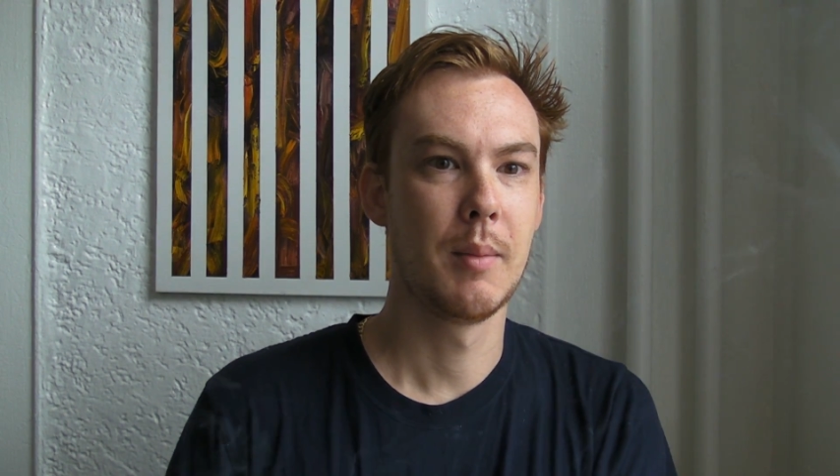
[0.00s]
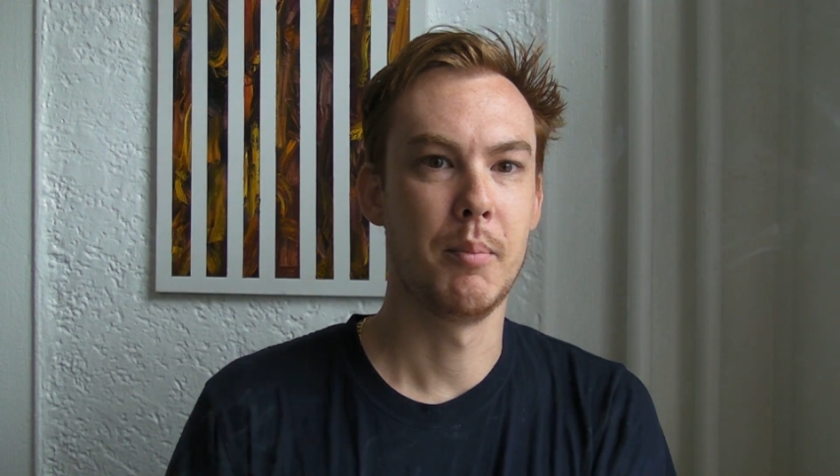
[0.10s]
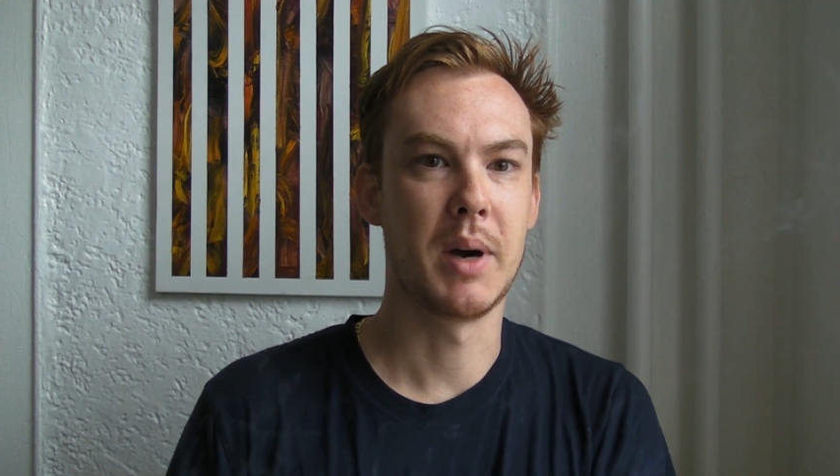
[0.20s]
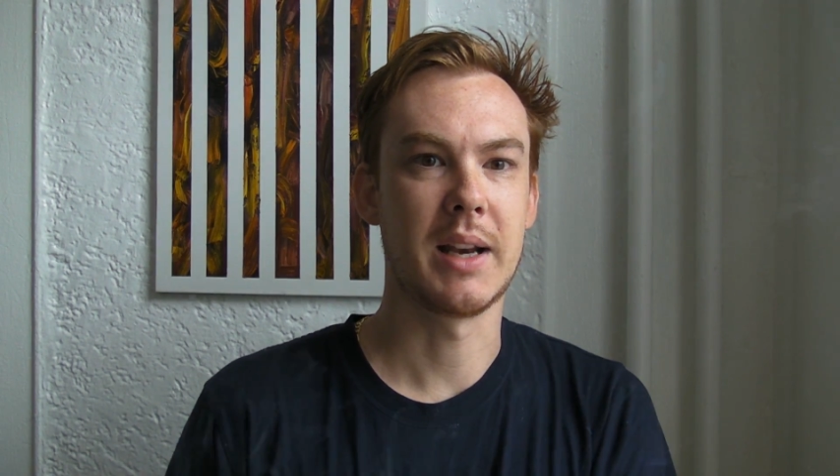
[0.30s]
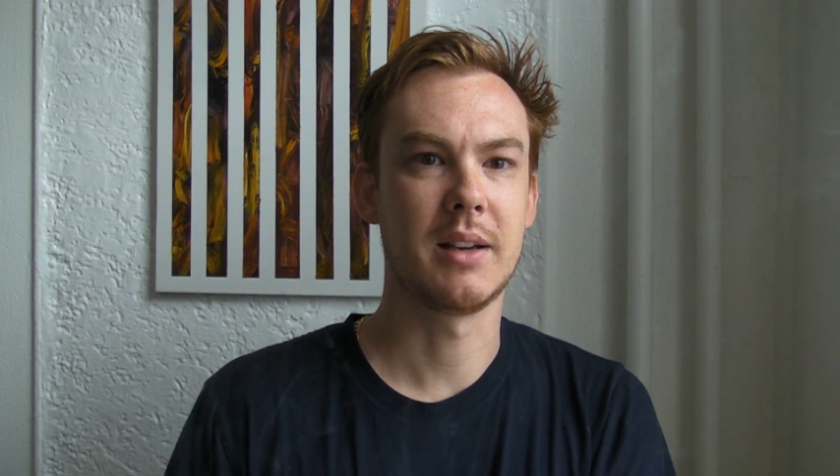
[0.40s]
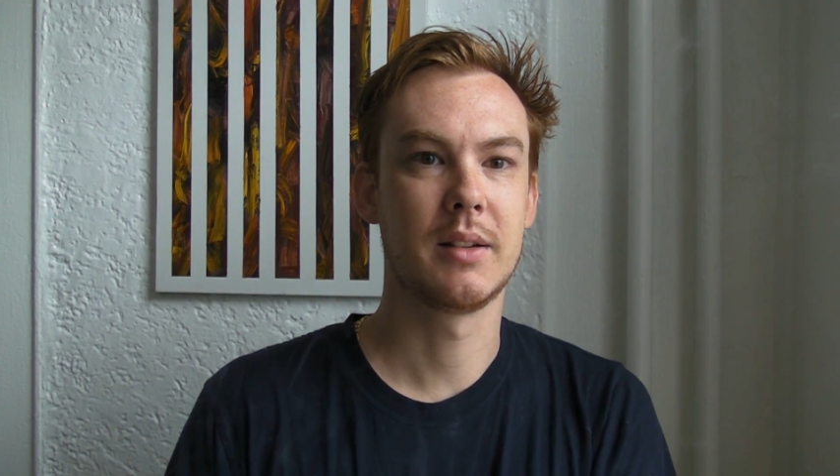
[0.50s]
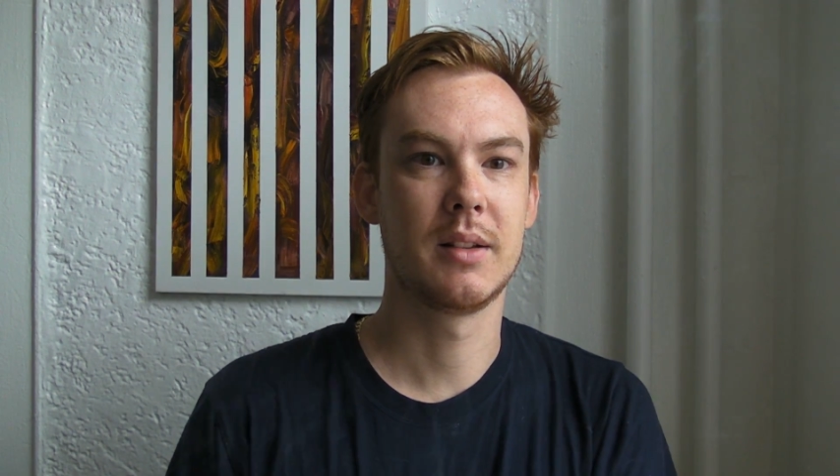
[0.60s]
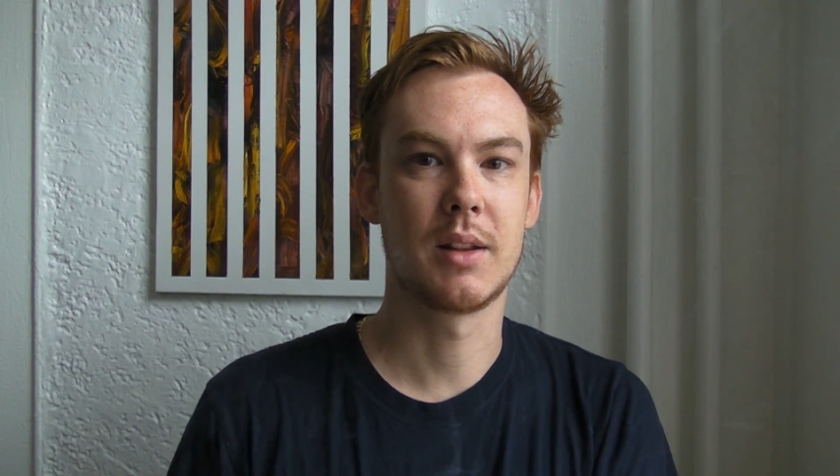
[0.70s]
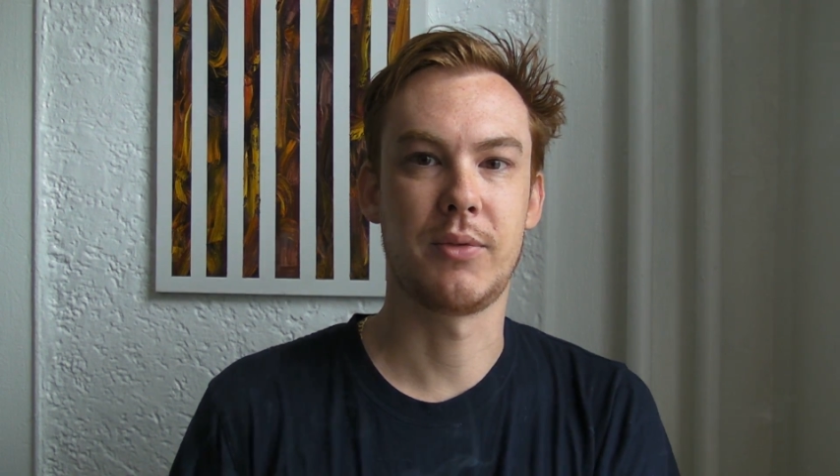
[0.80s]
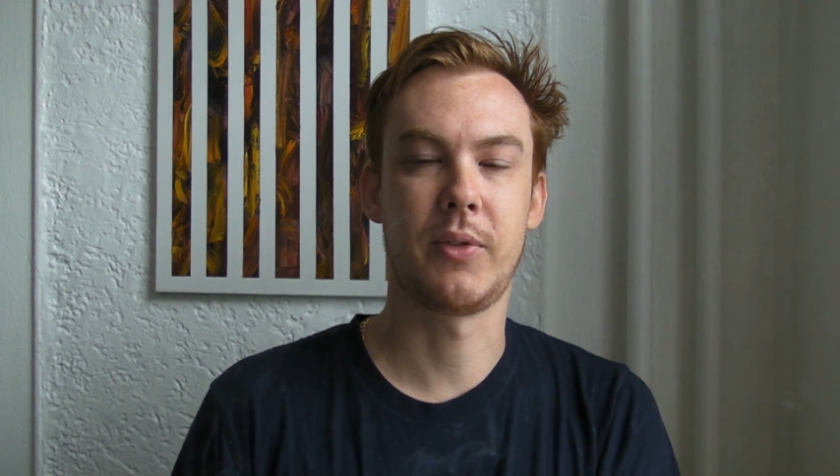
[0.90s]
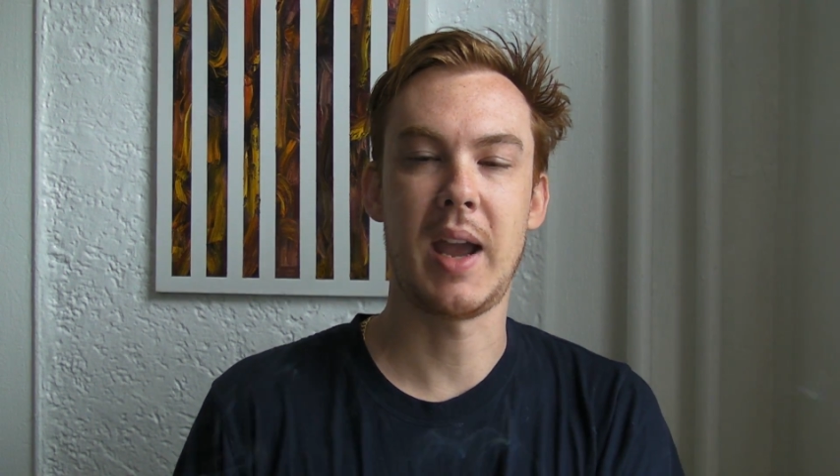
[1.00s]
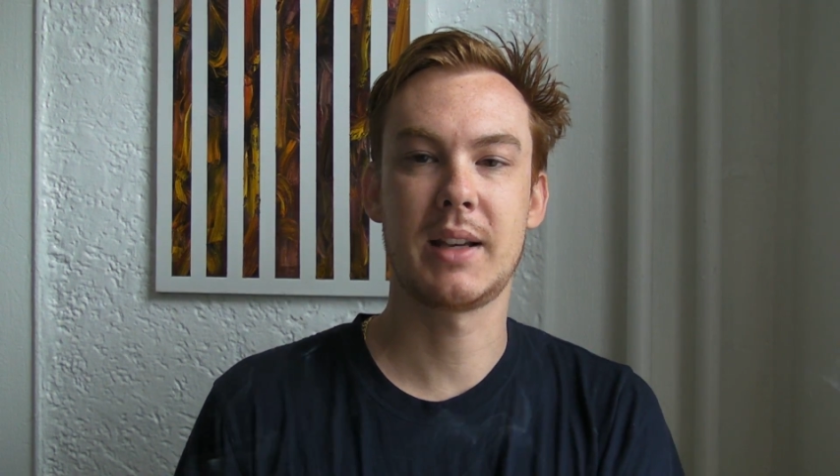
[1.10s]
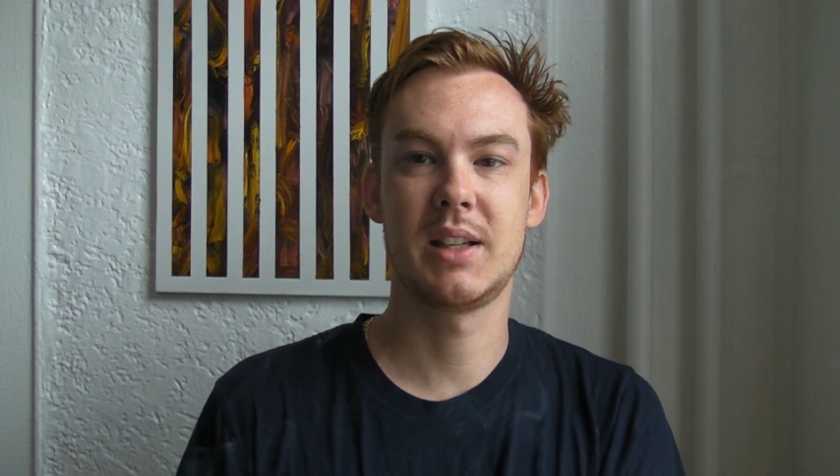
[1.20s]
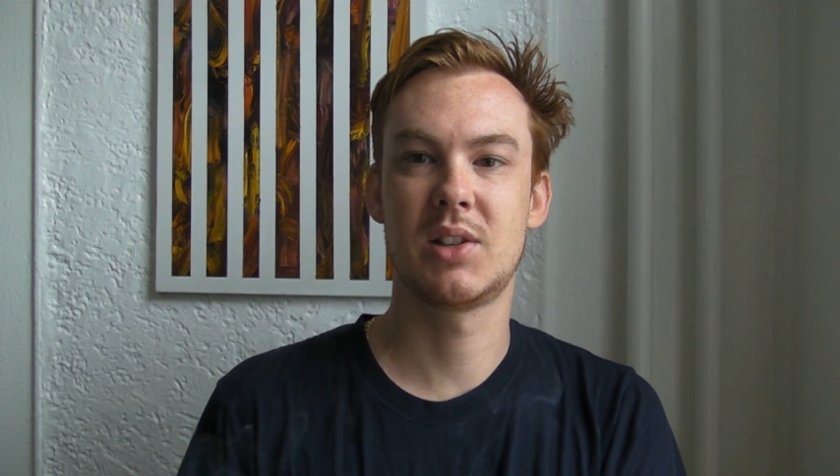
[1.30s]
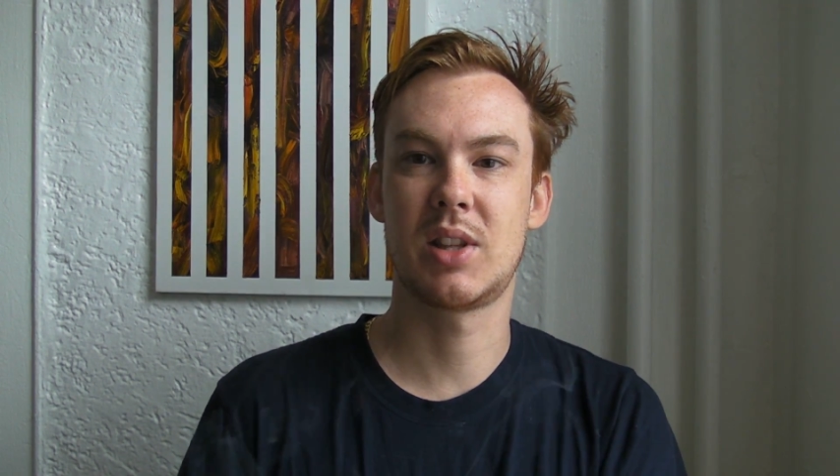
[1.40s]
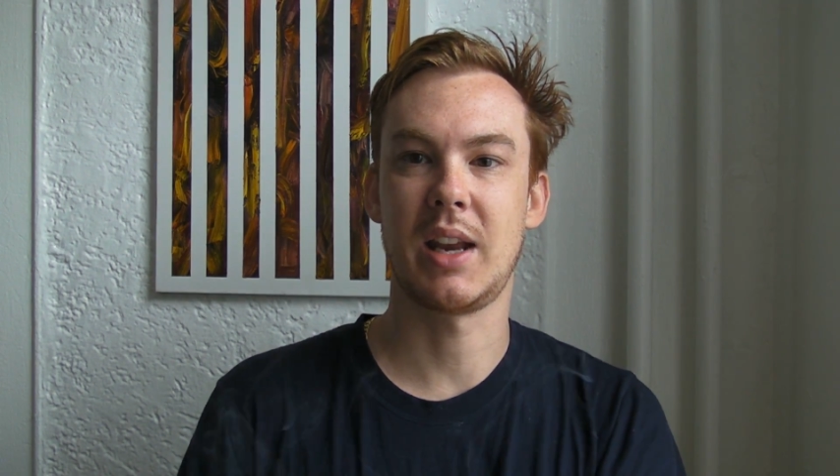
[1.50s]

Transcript: But the fact is